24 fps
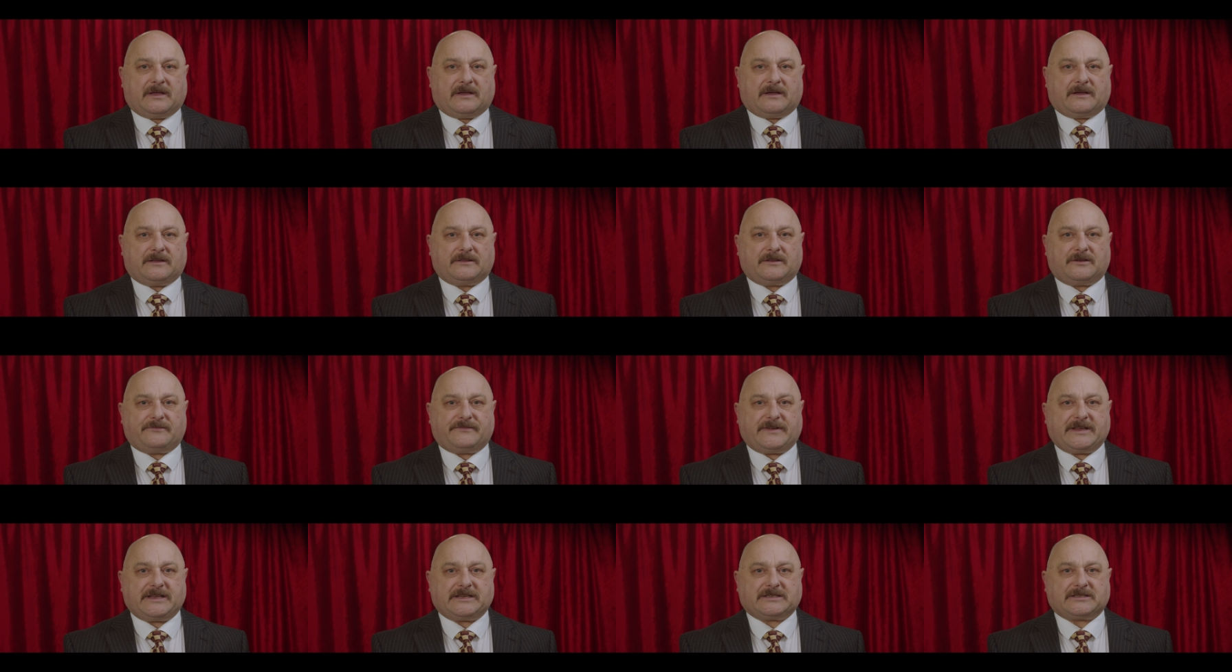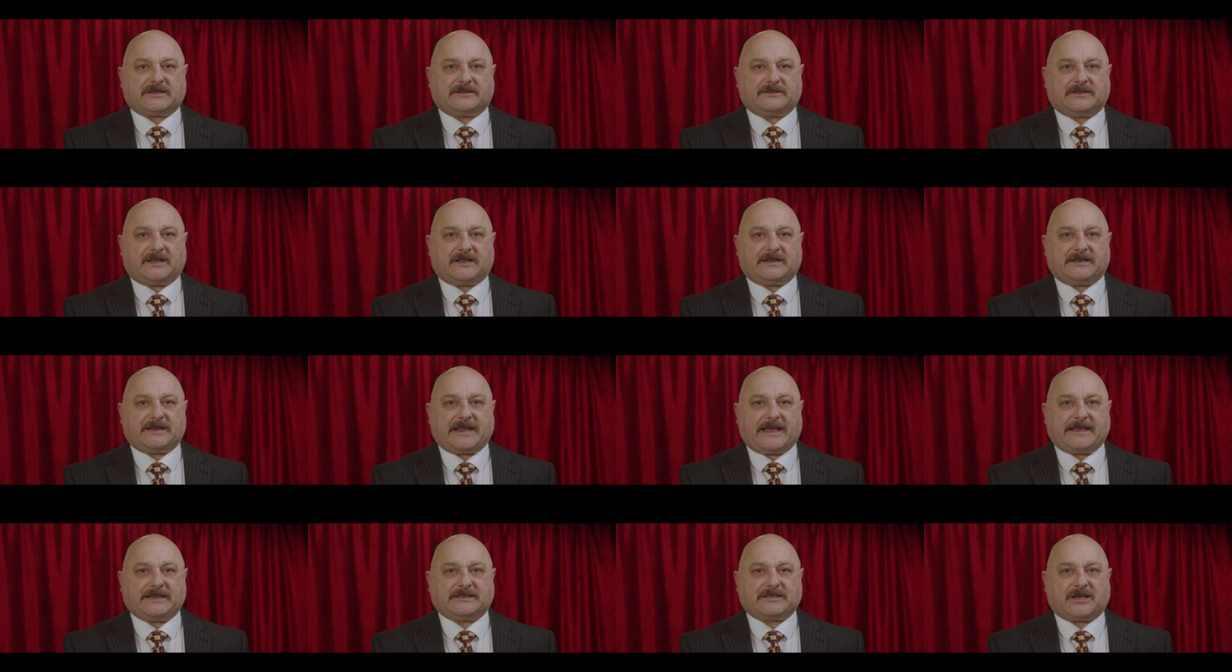And the reason that
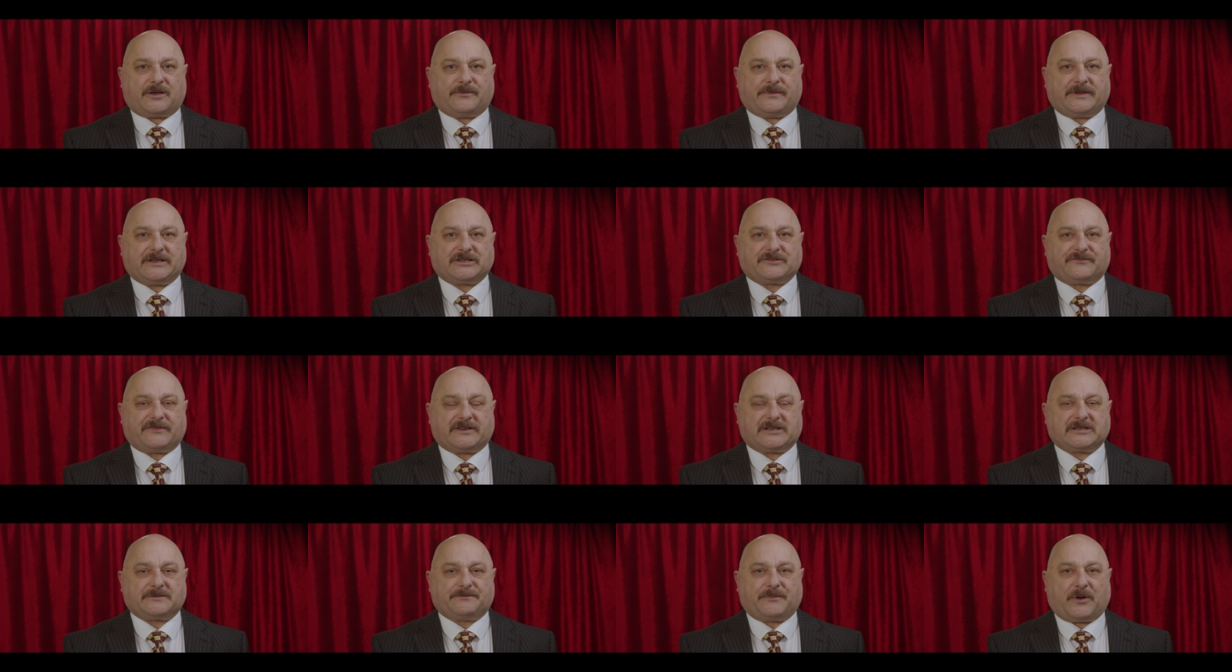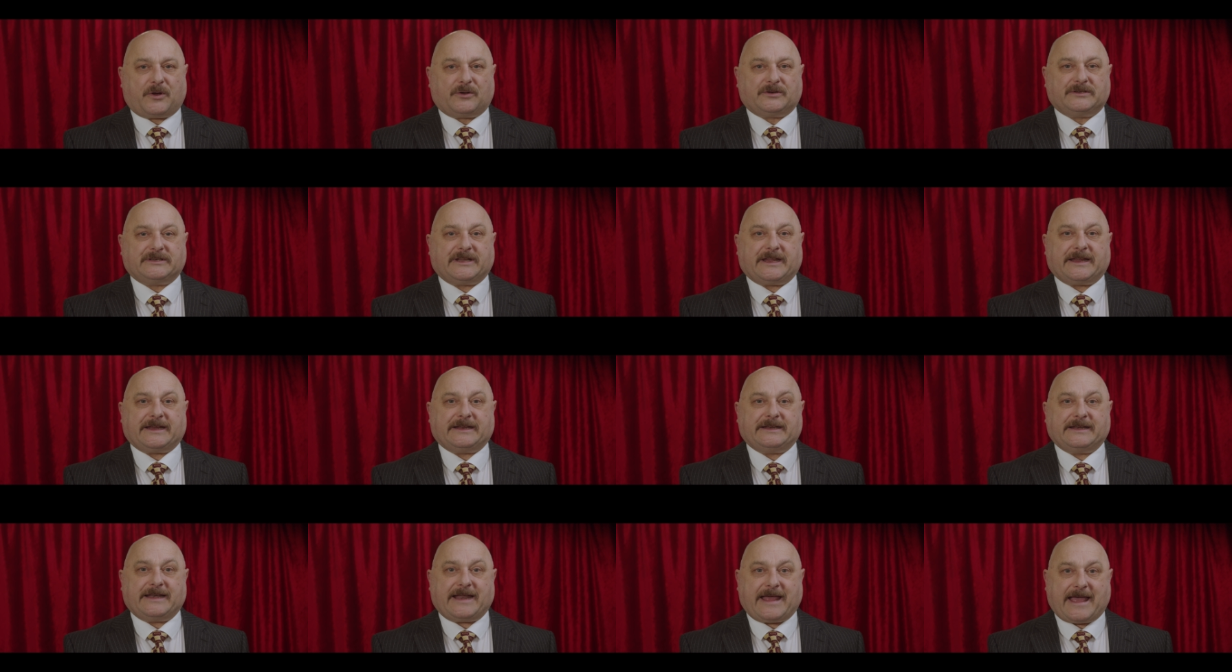NATO is
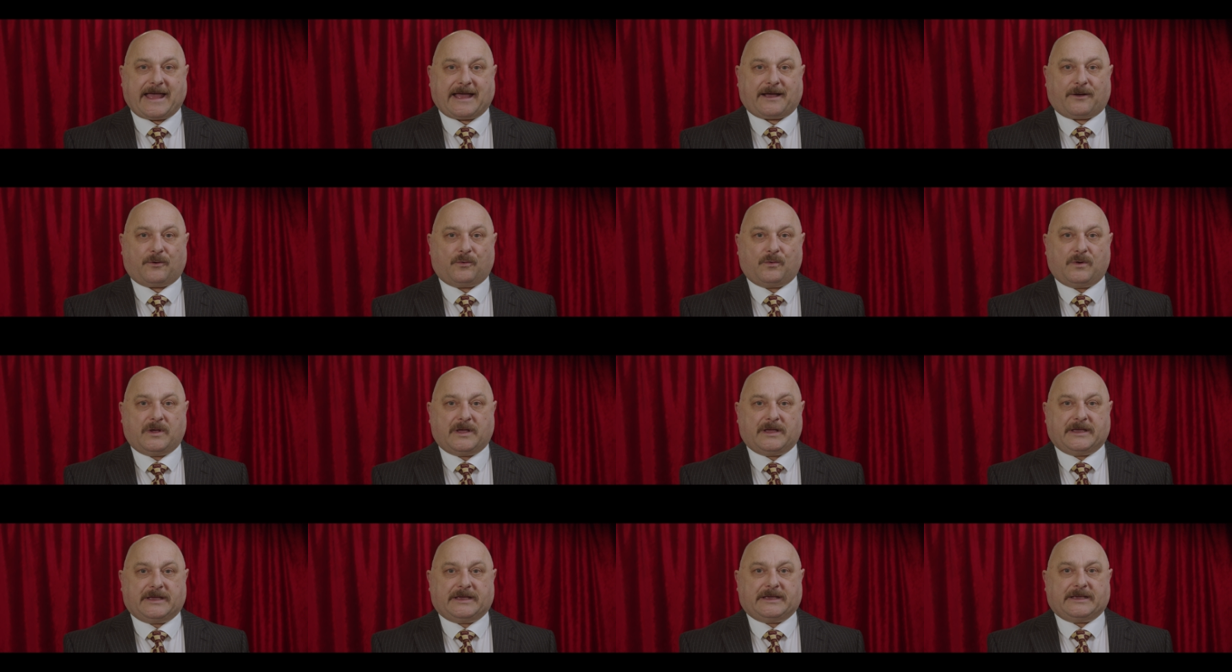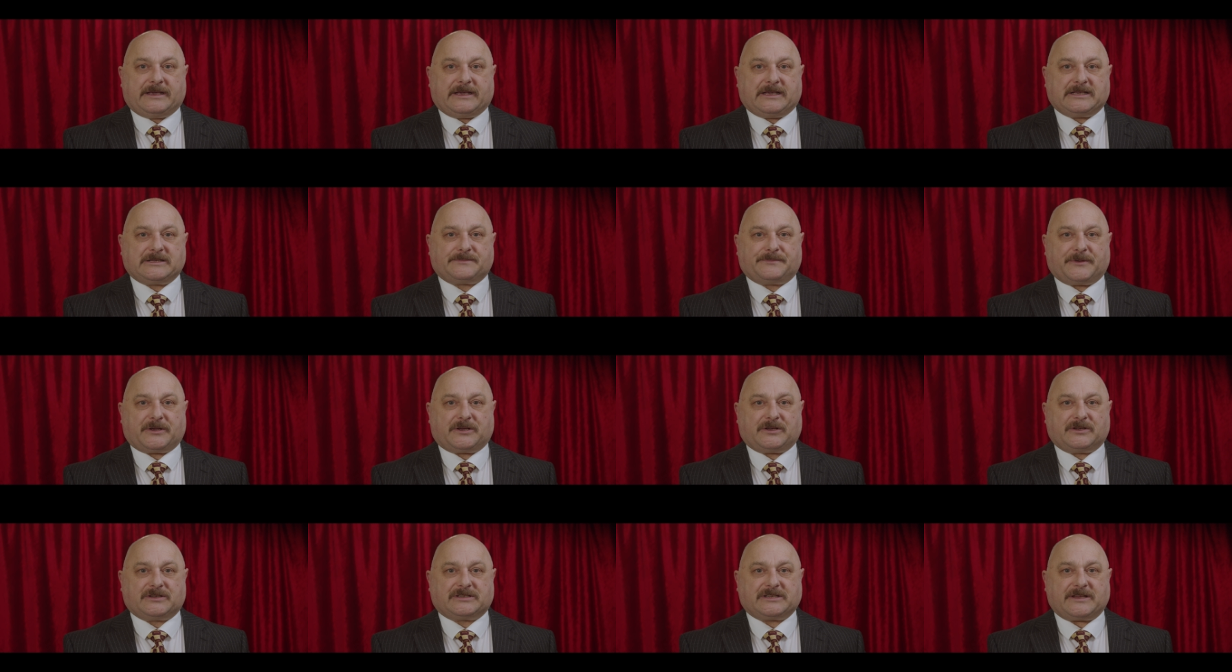responding now is
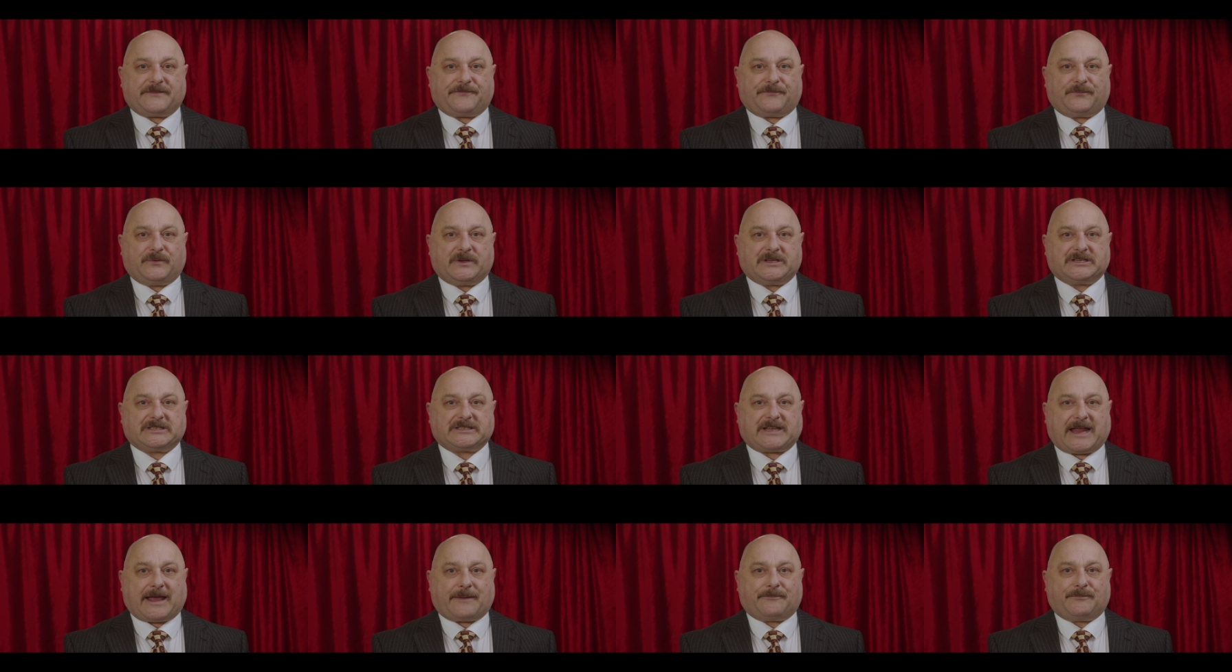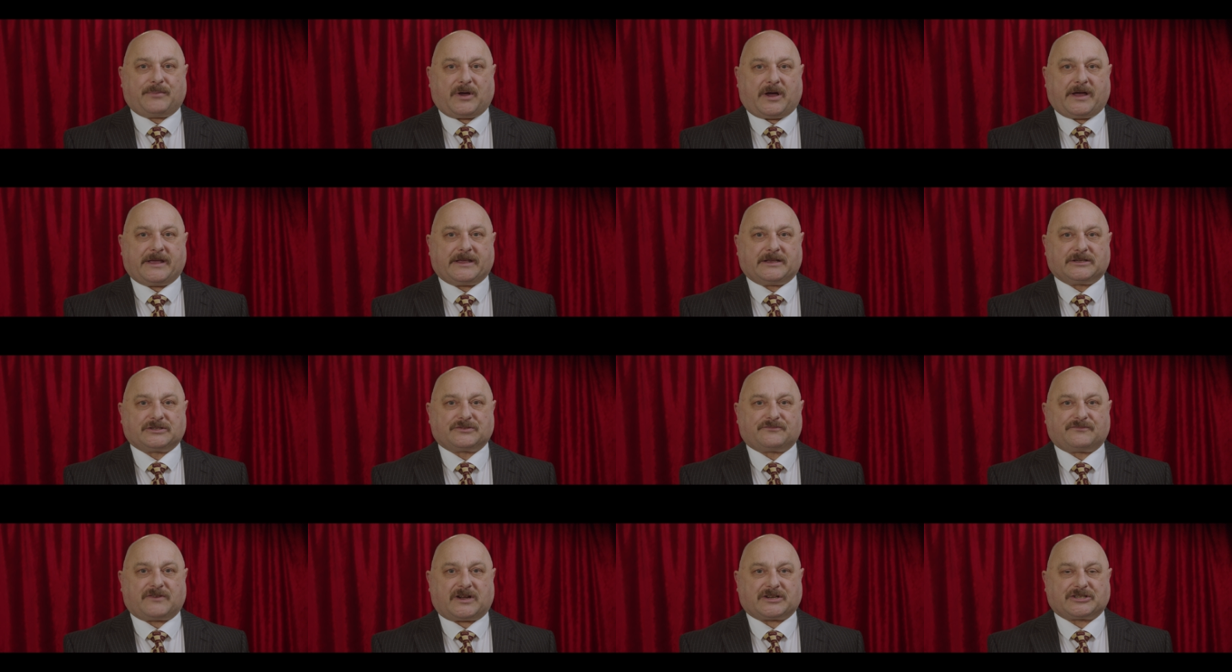because if we stand by
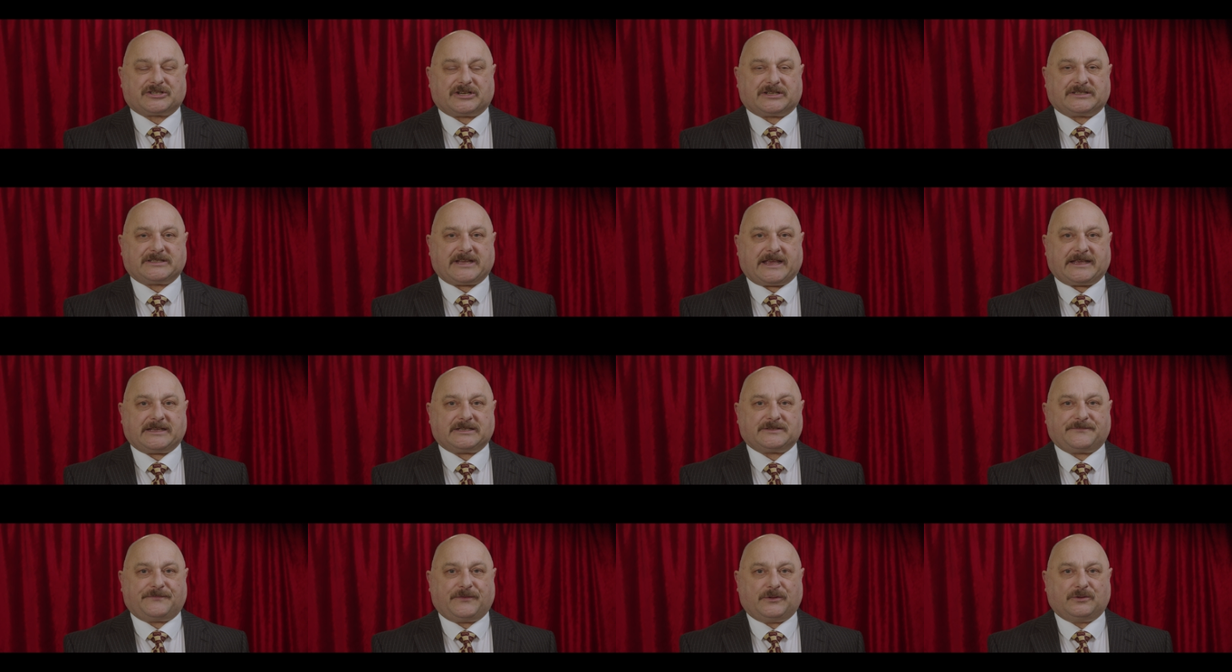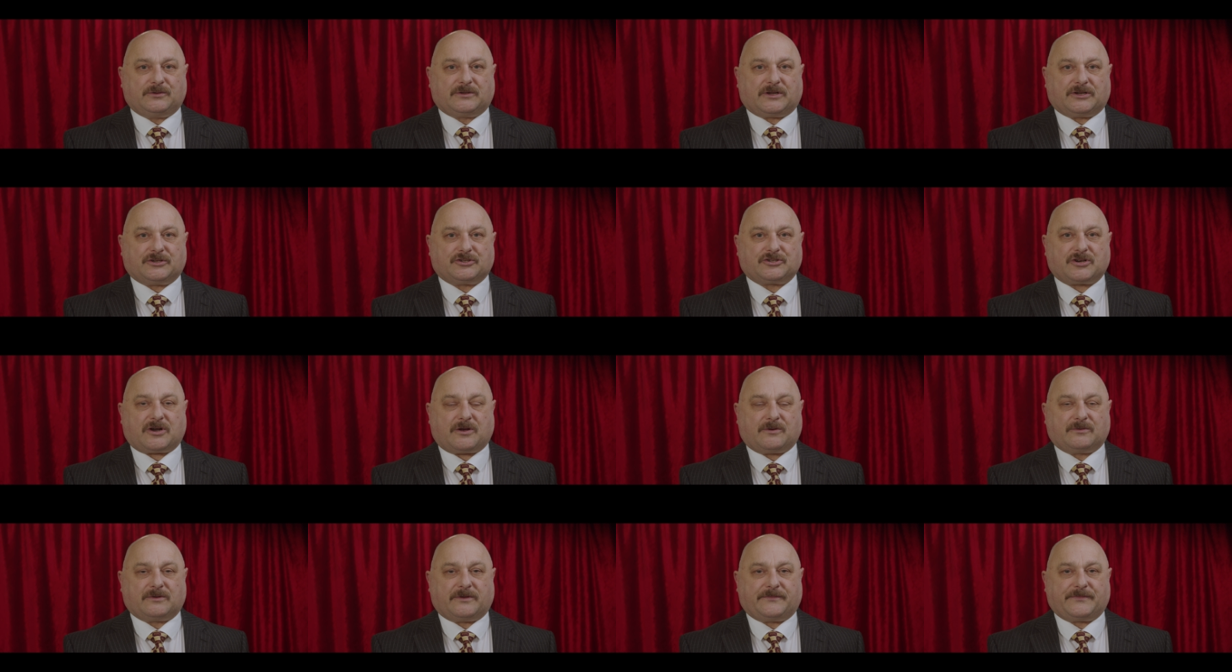as Russia takes full
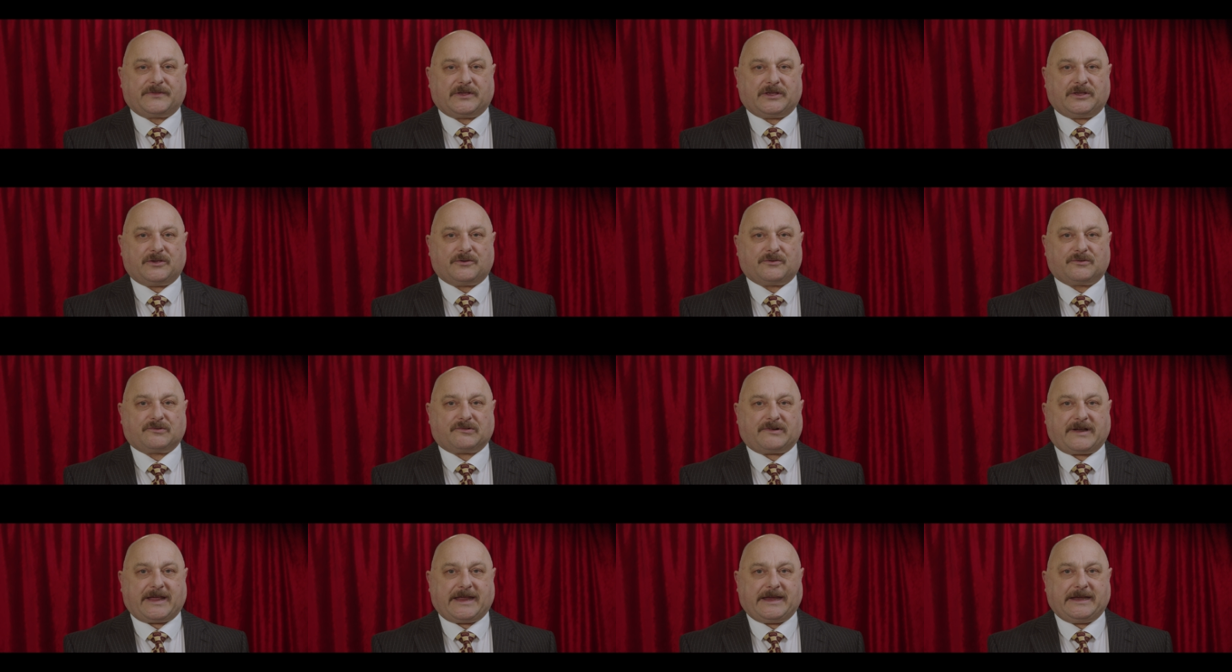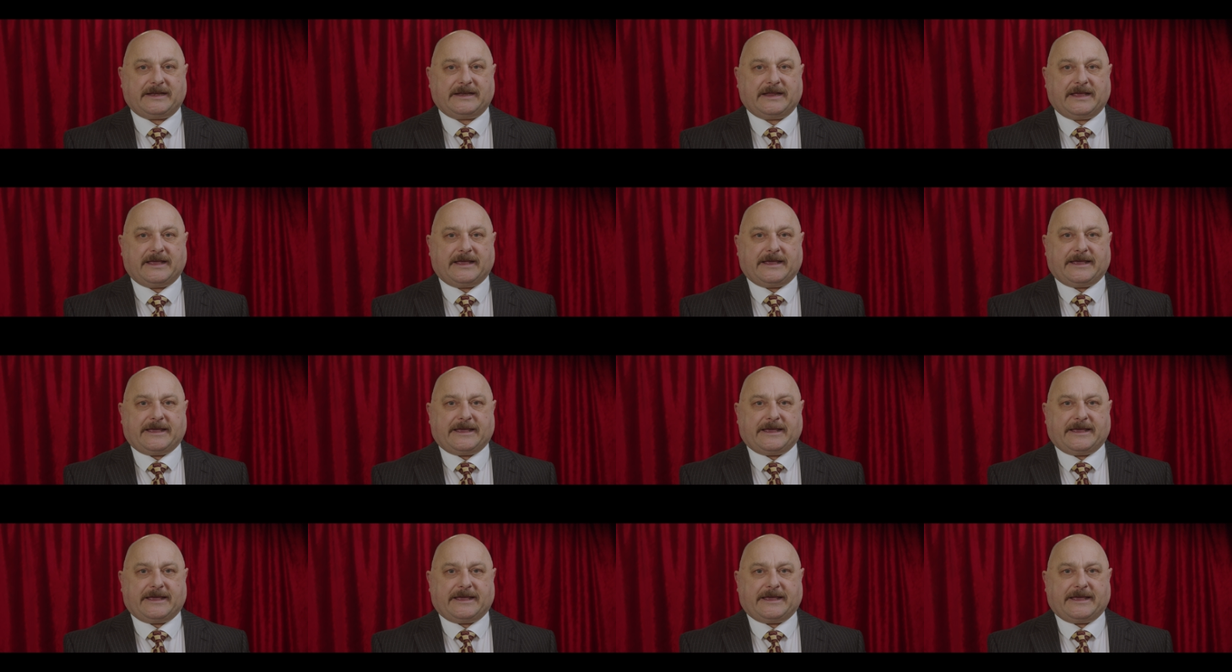control of the Ukraine,